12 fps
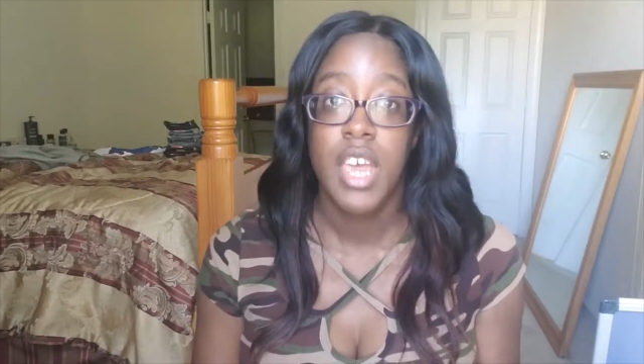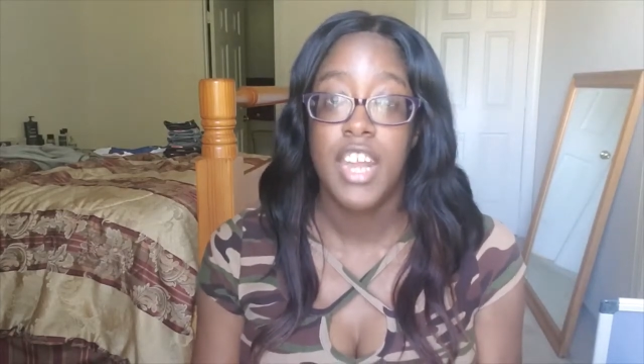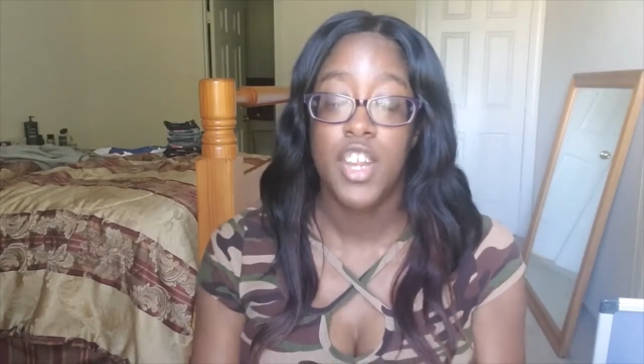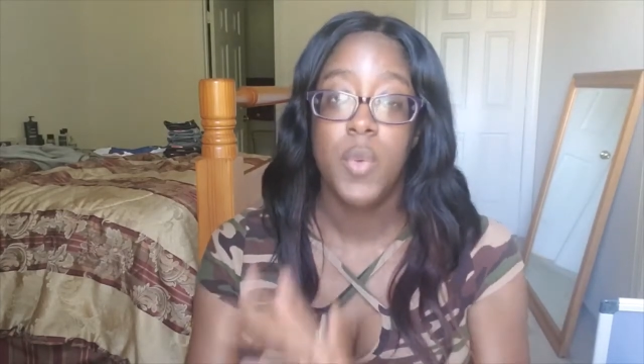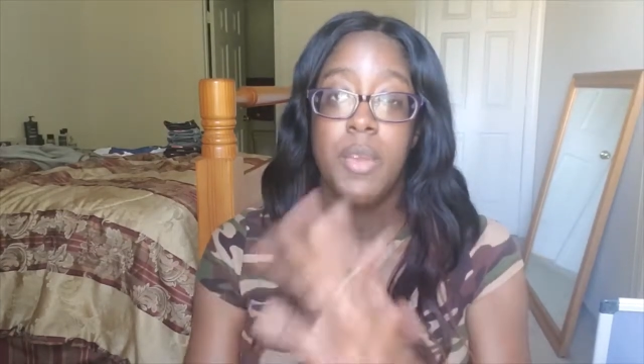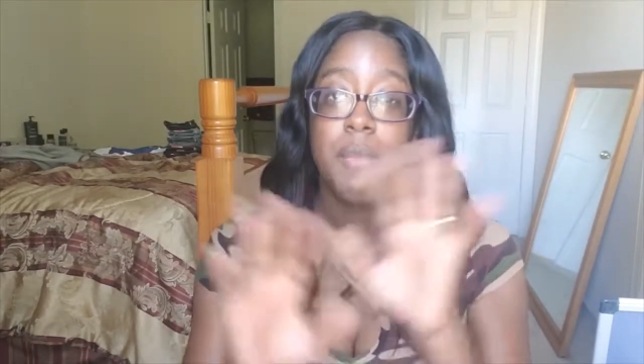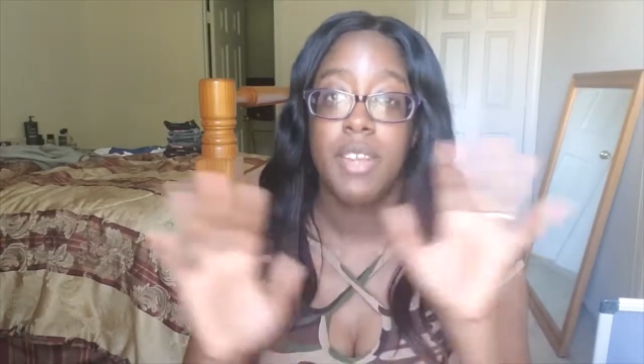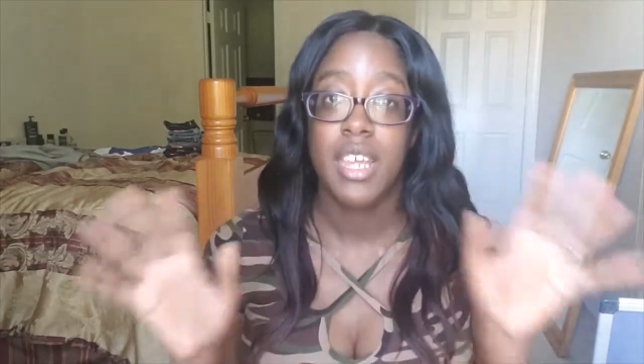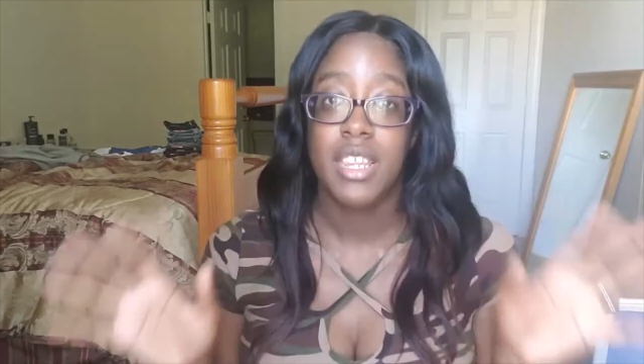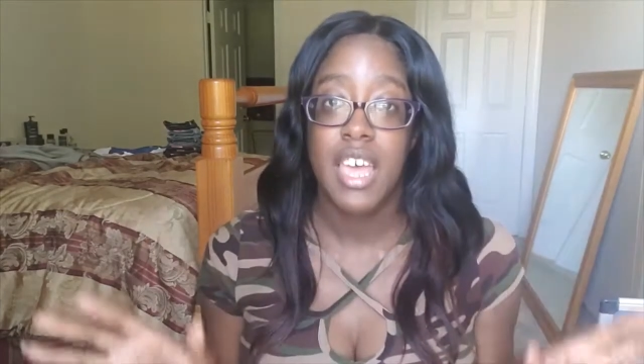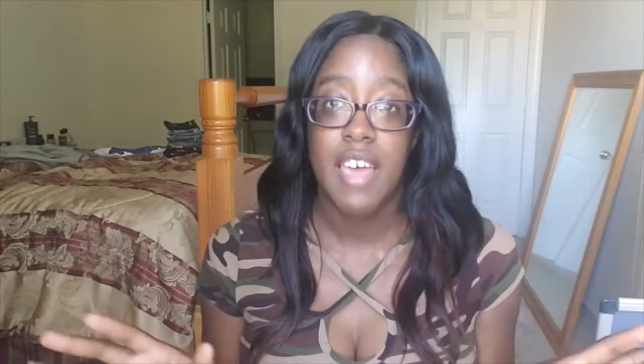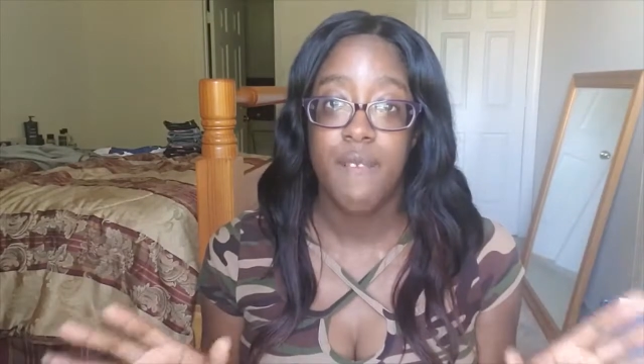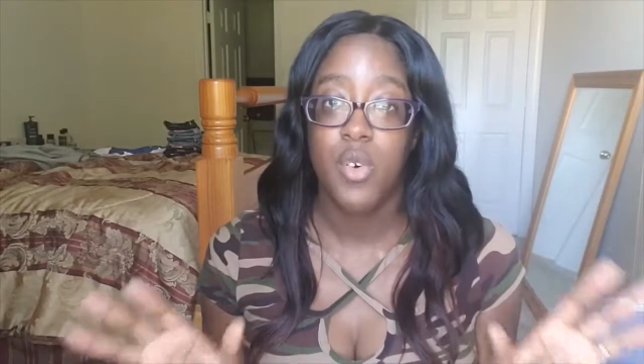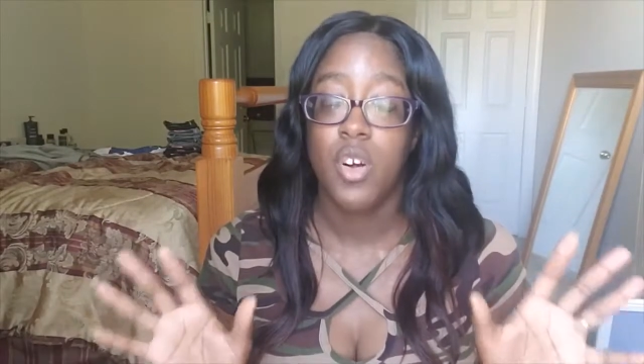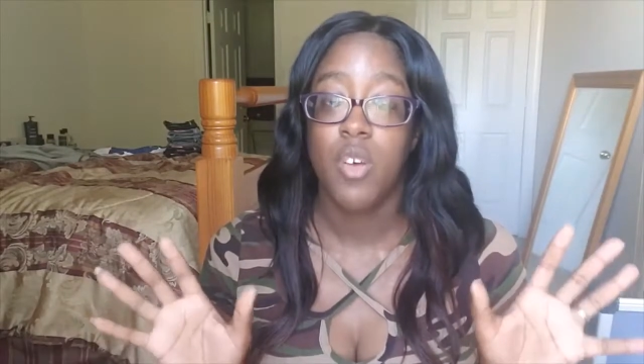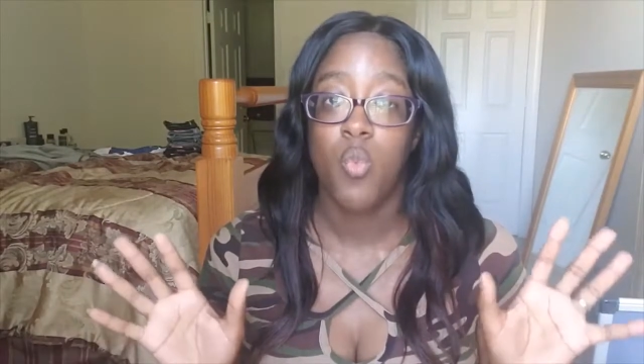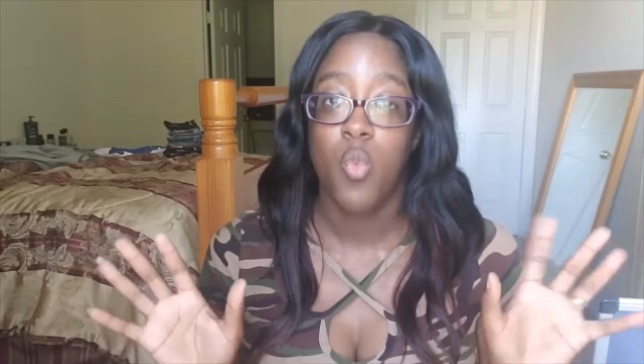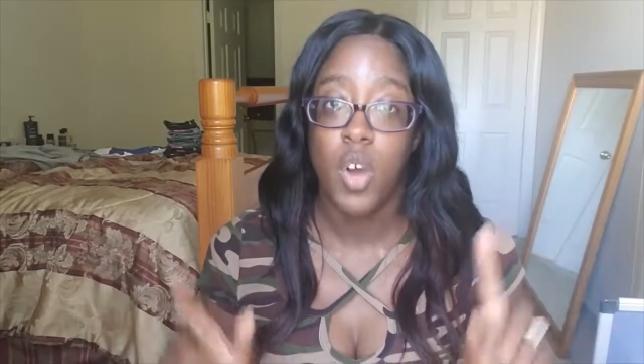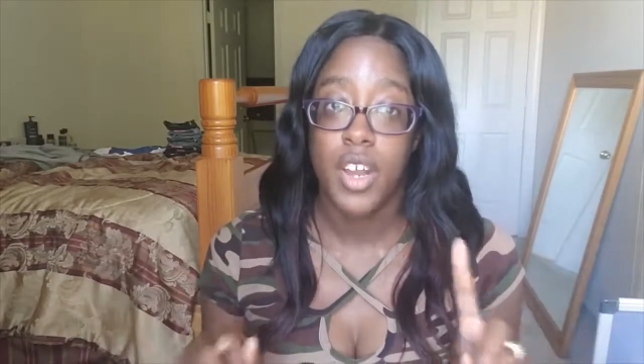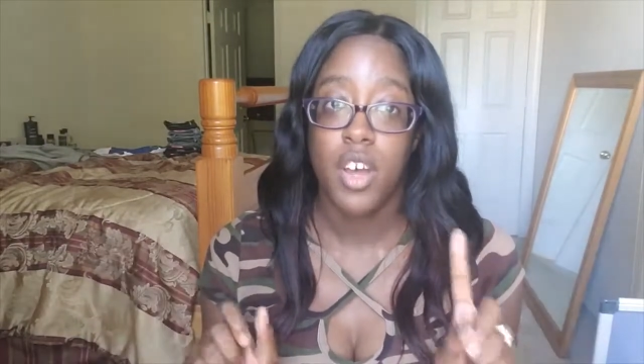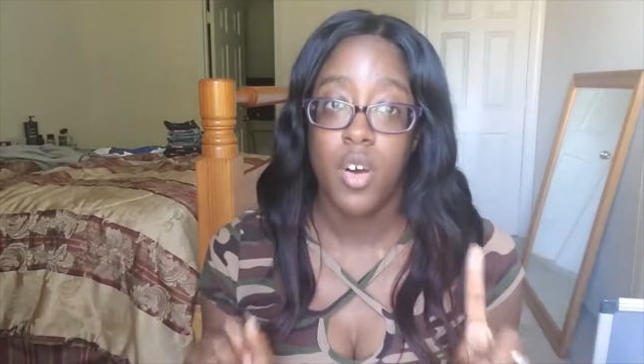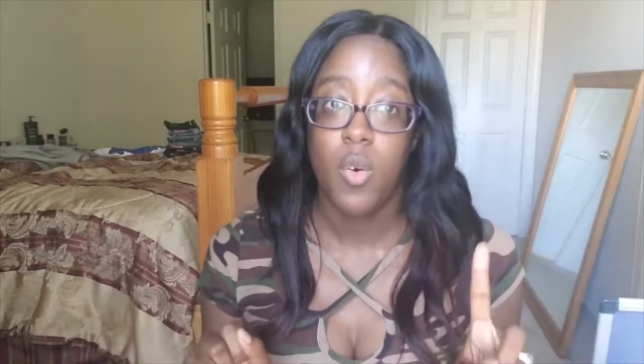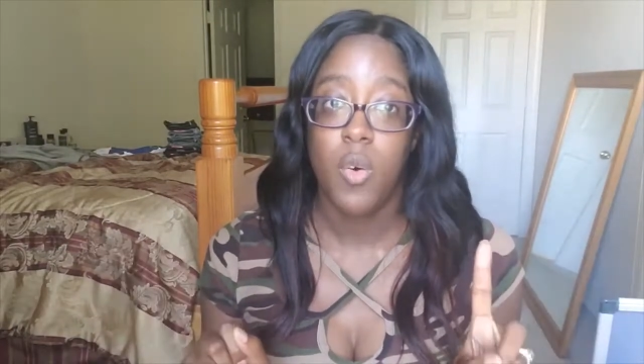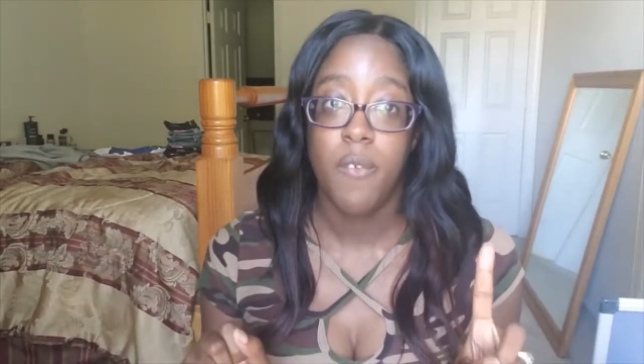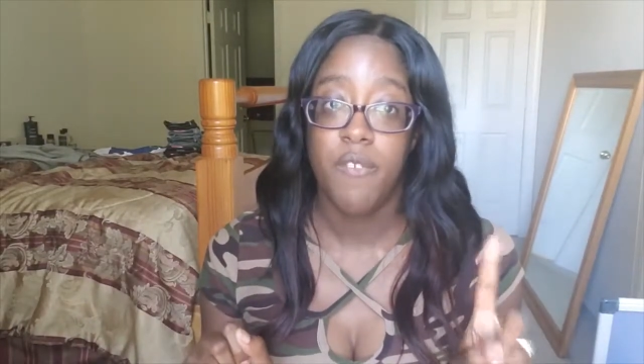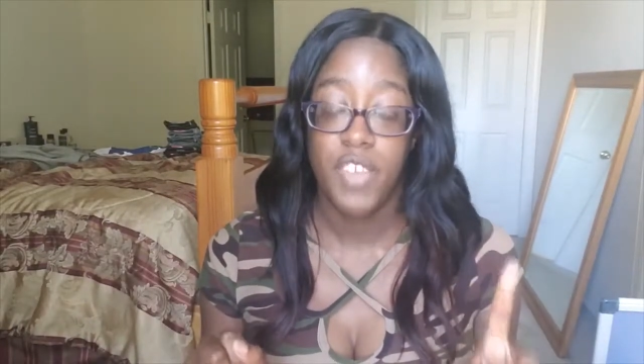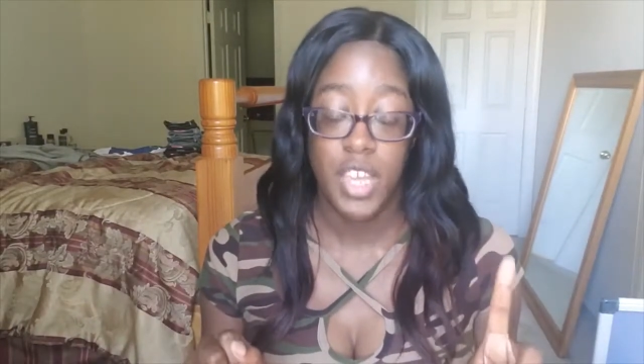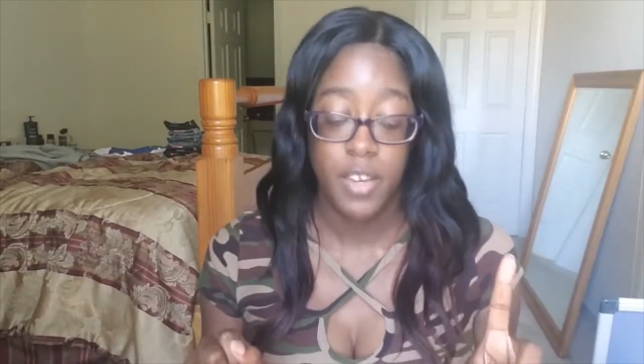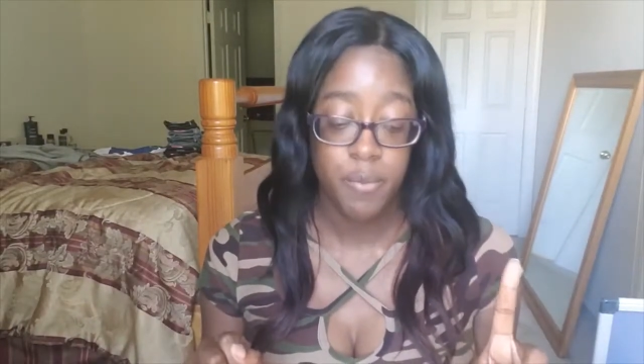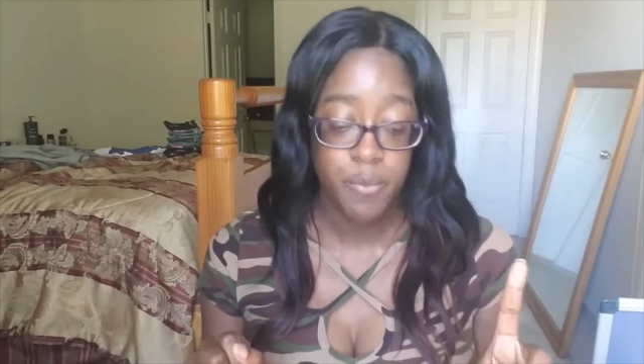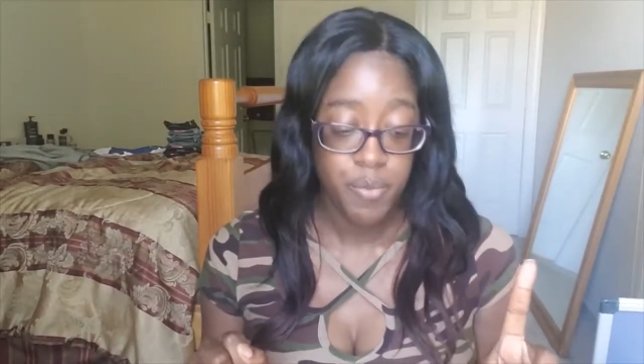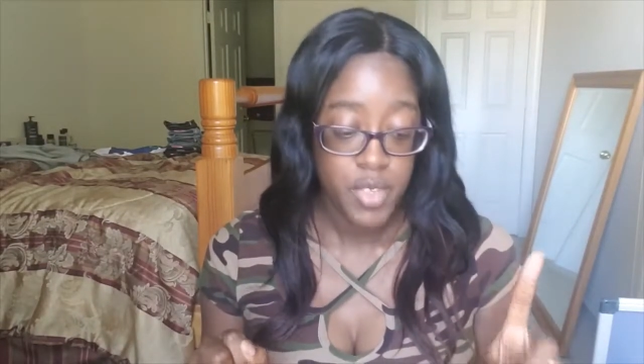and you'll be able to get that for one whole fee.